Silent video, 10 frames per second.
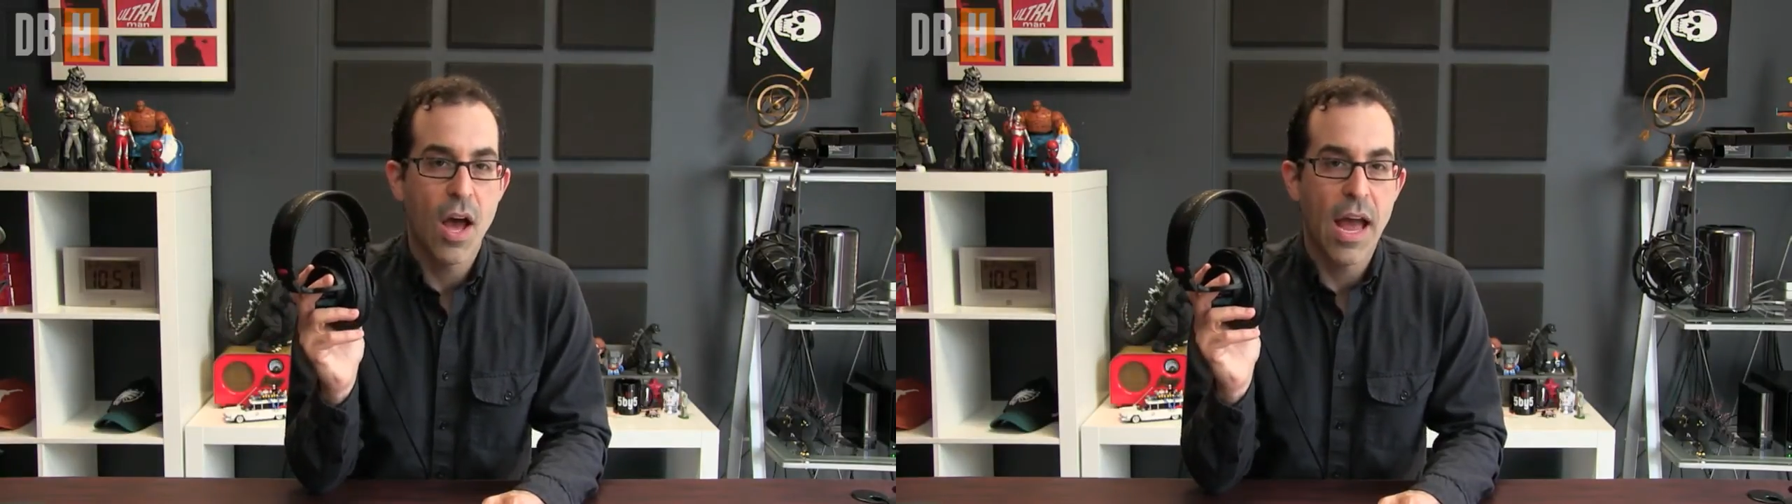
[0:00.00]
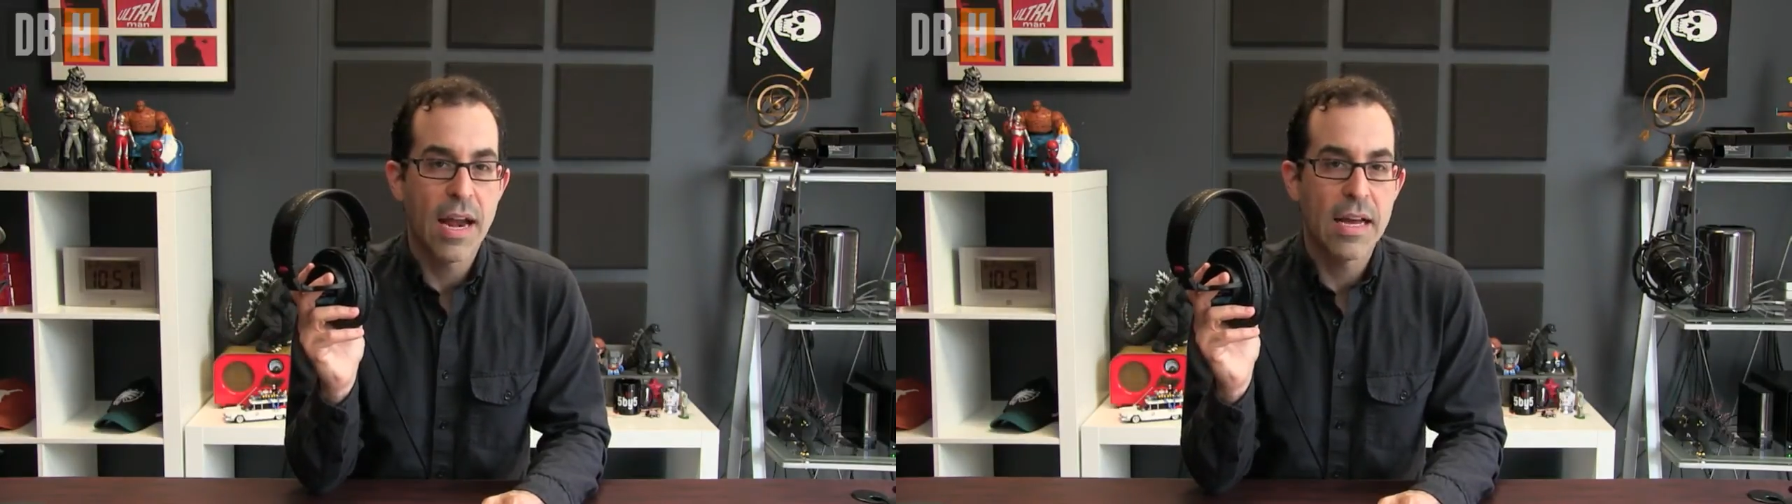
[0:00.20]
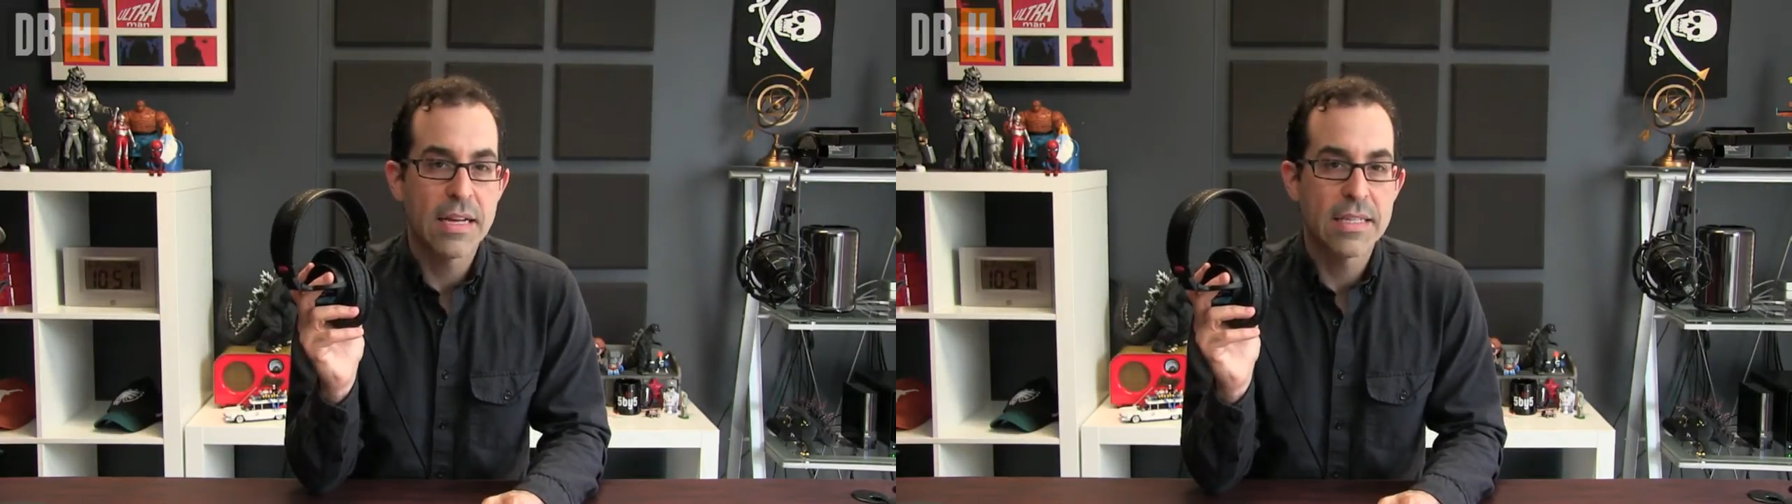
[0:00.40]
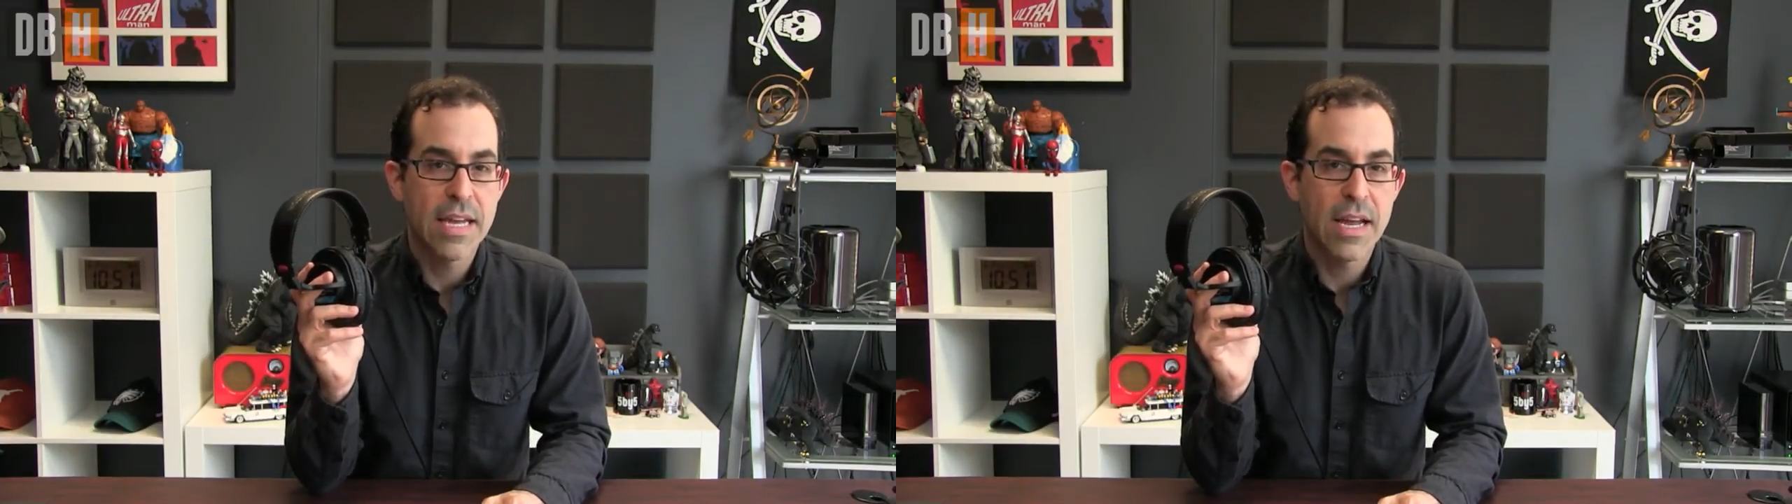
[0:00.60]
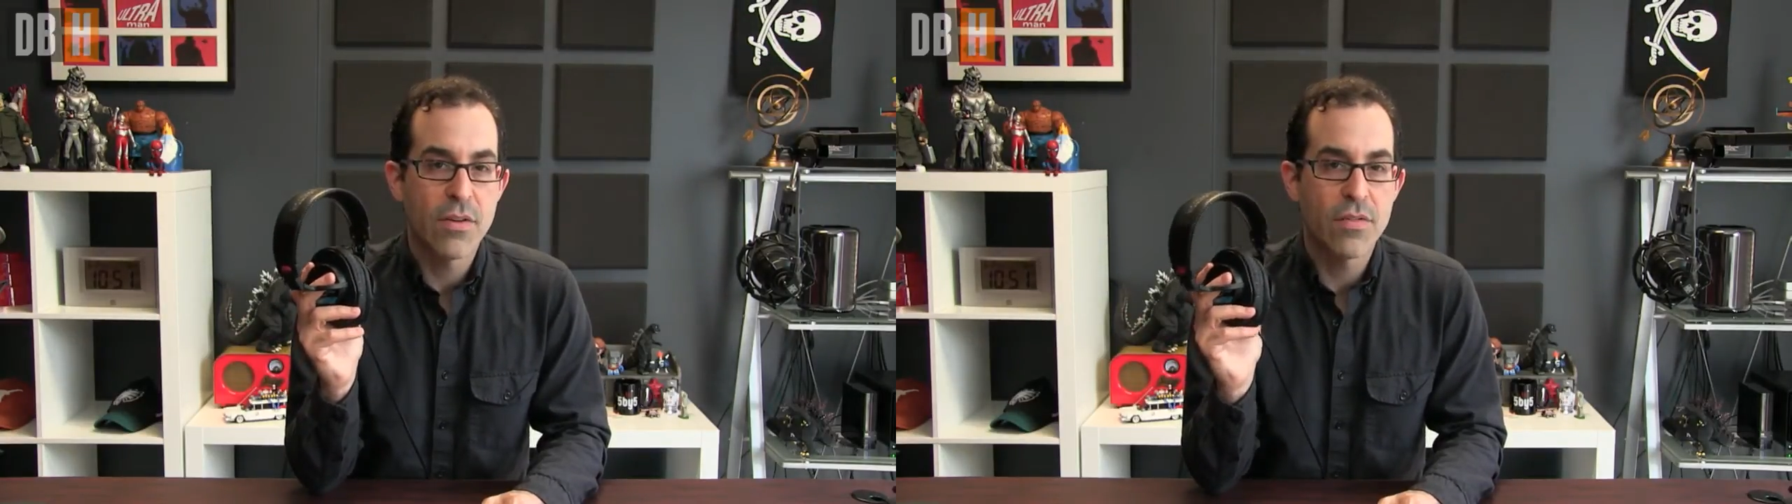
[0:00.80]
And I
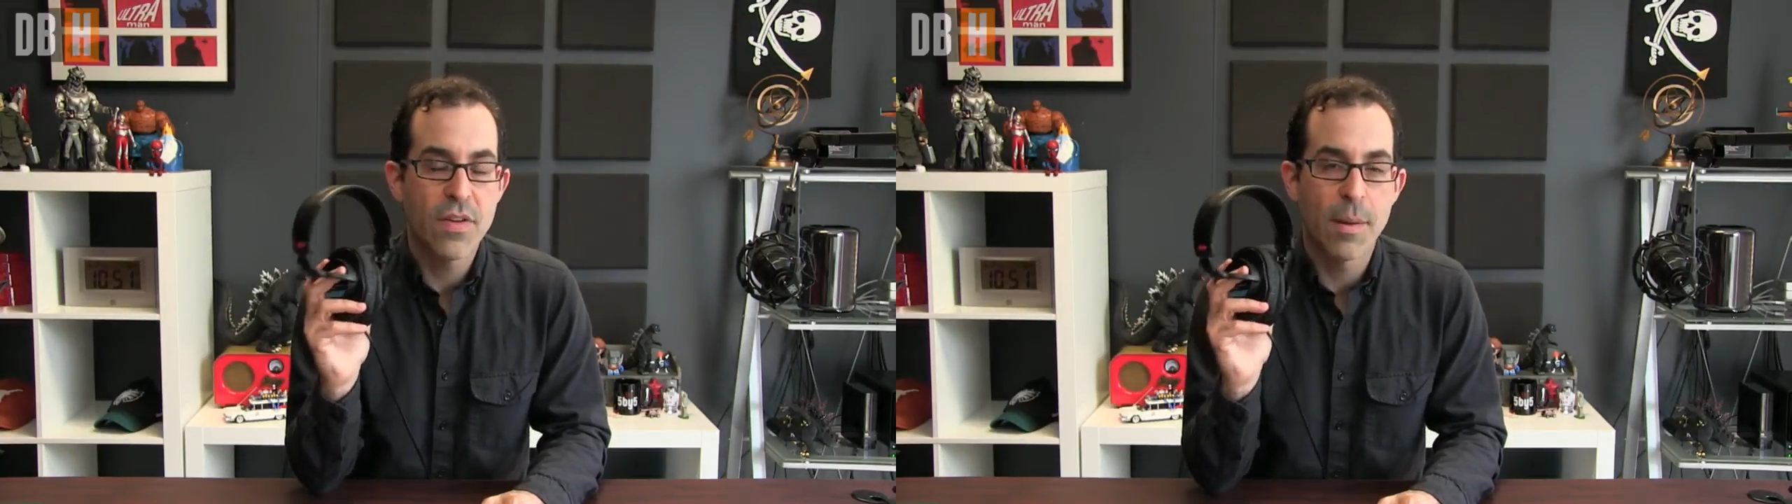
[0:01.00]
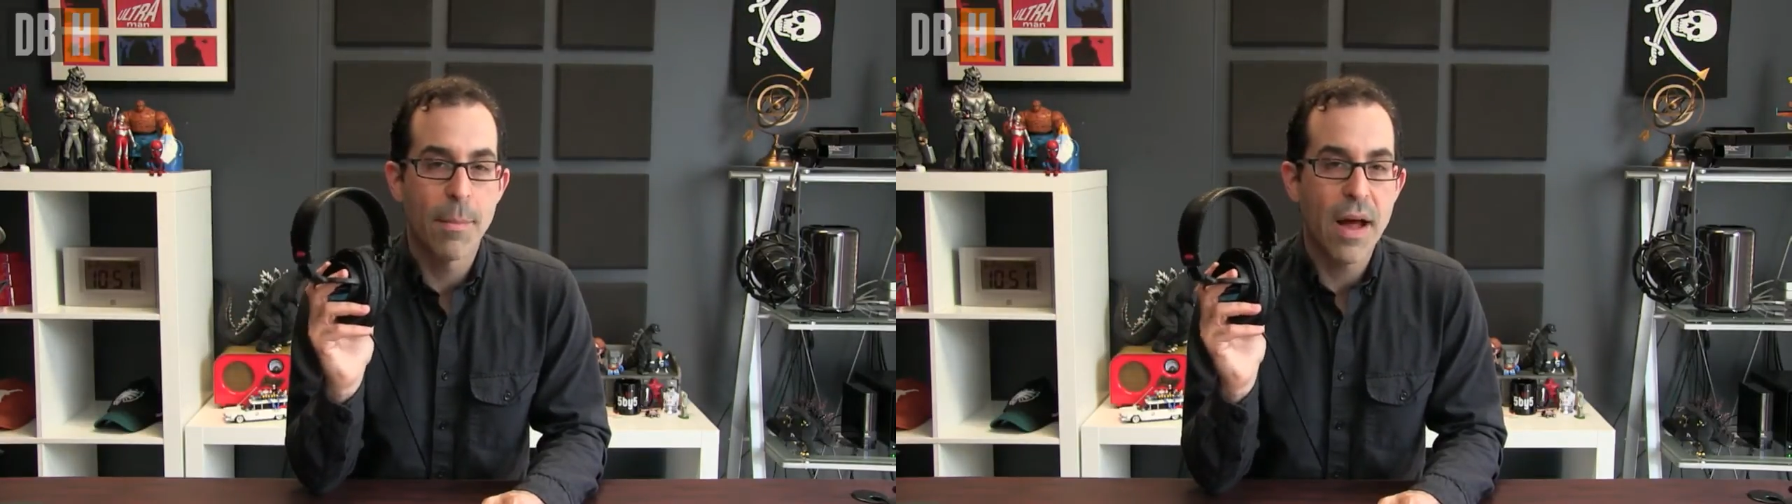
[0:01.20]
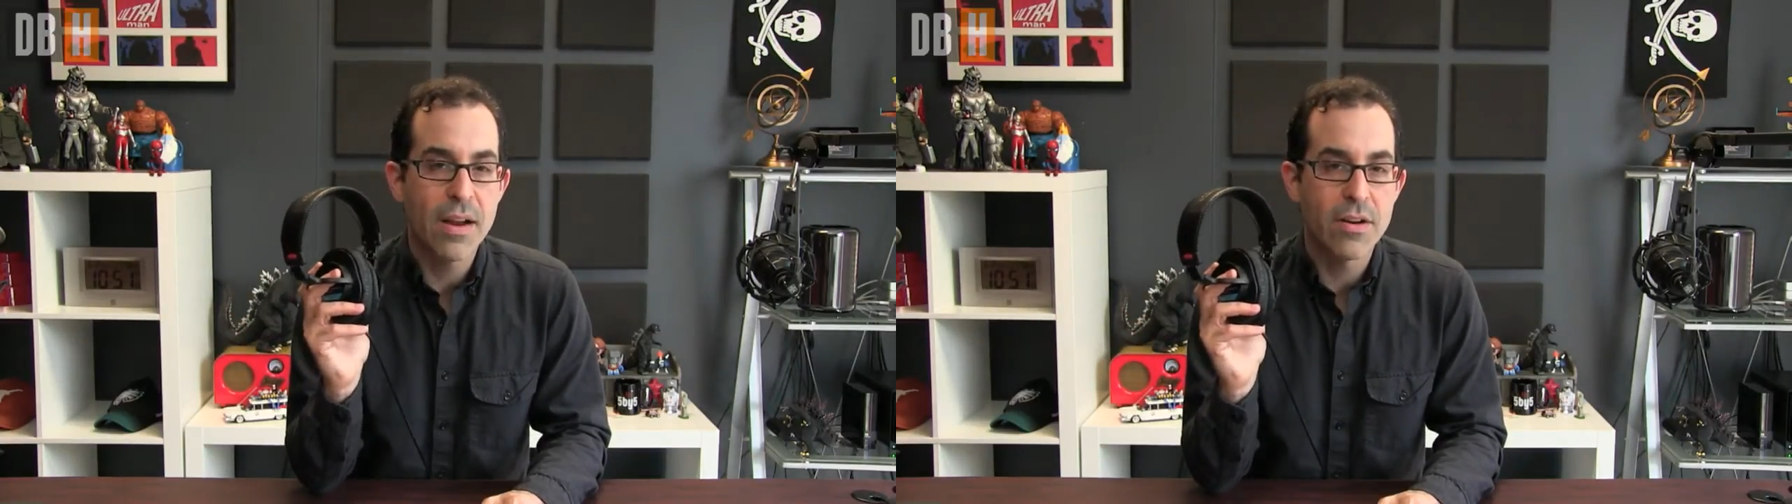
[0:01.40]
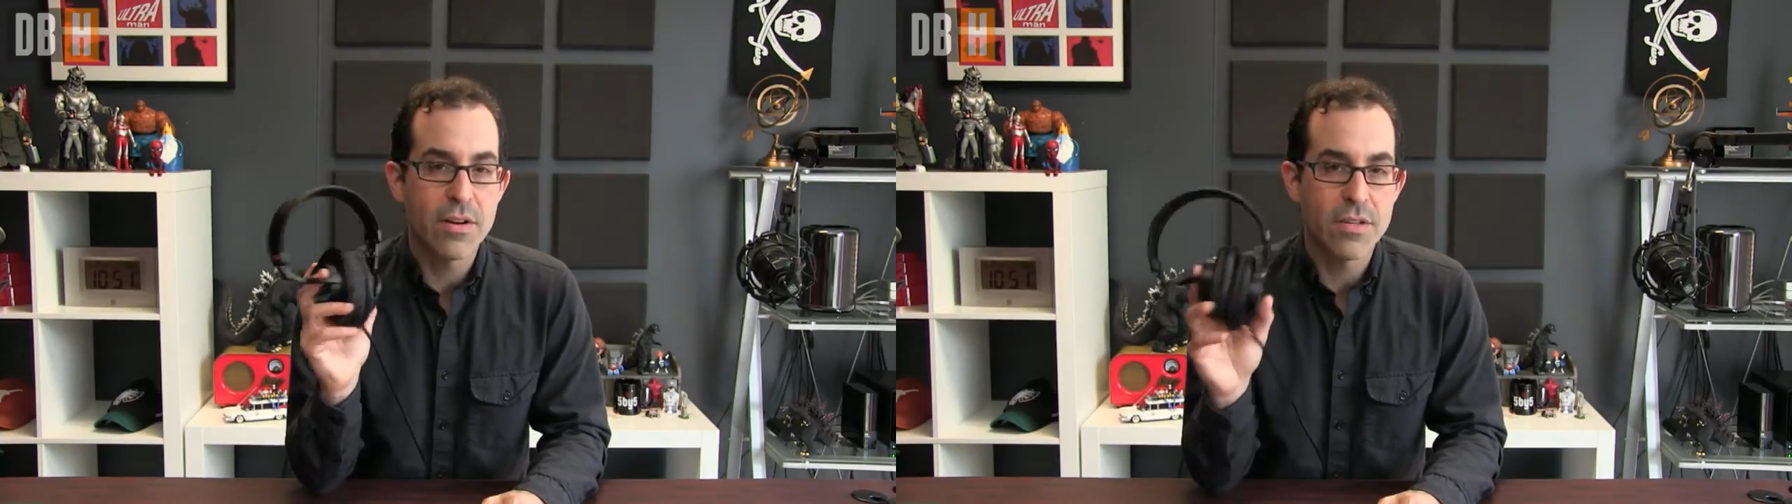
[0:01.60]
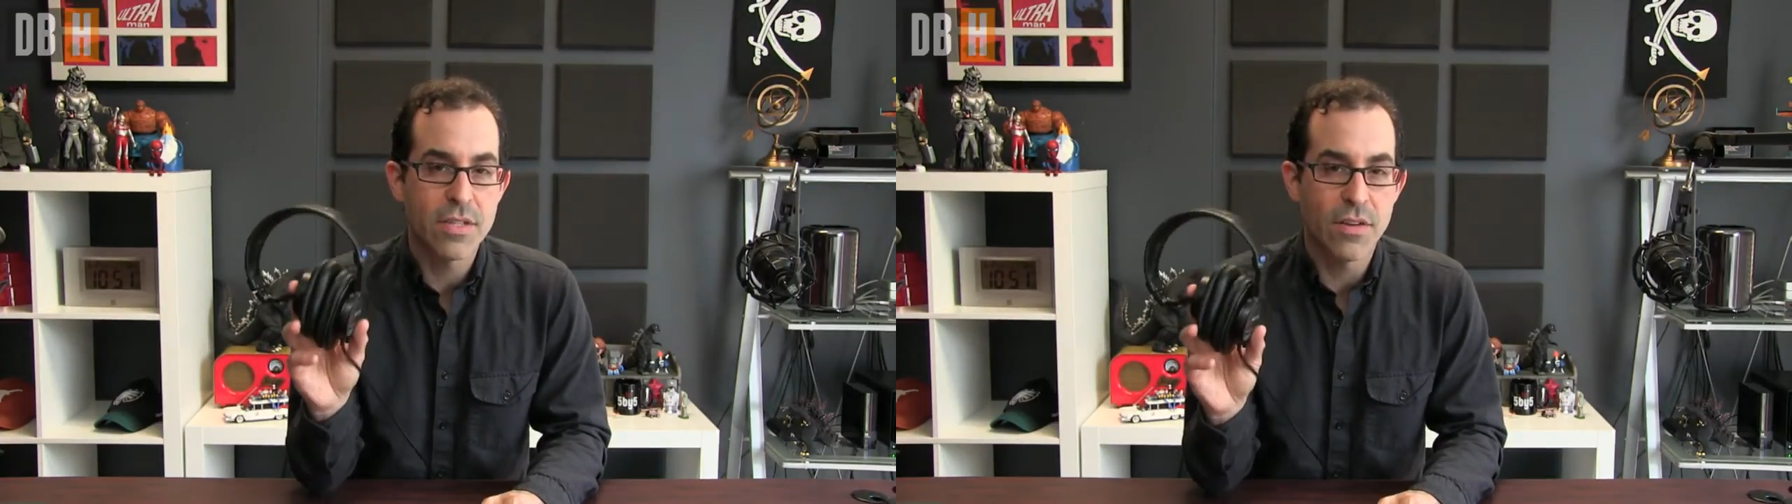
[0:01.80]
say, oh, you've got to monitor
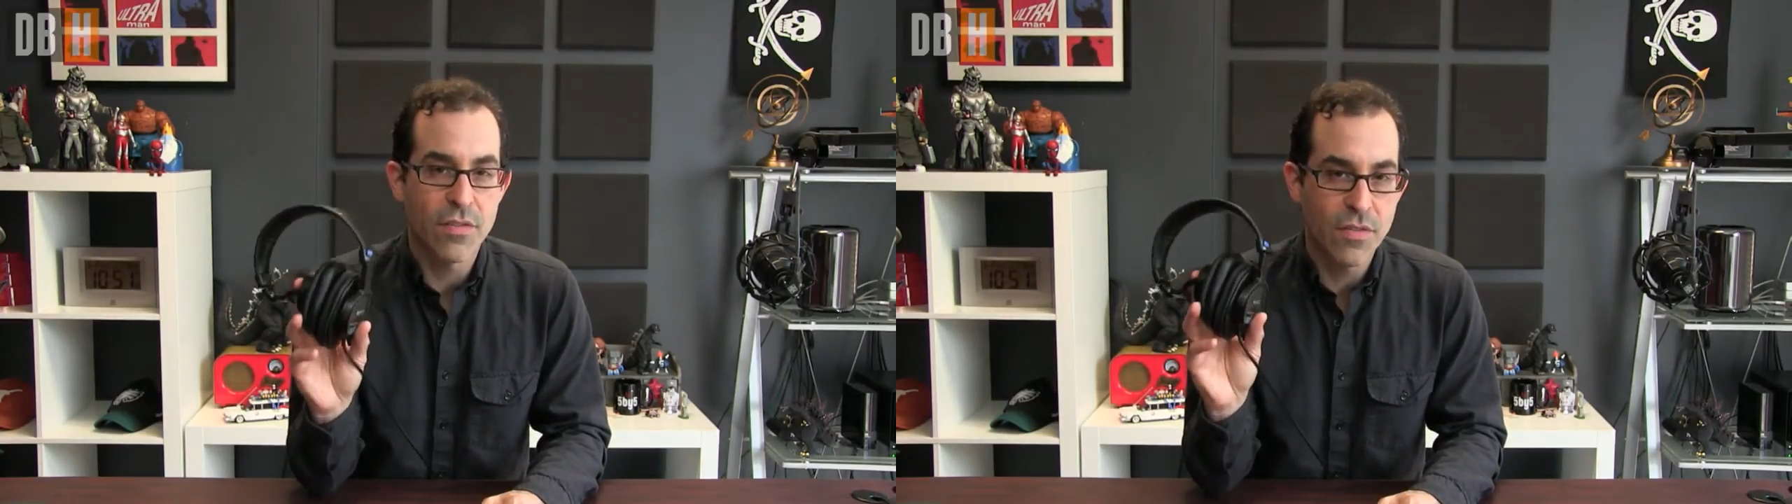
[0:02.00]
yourself.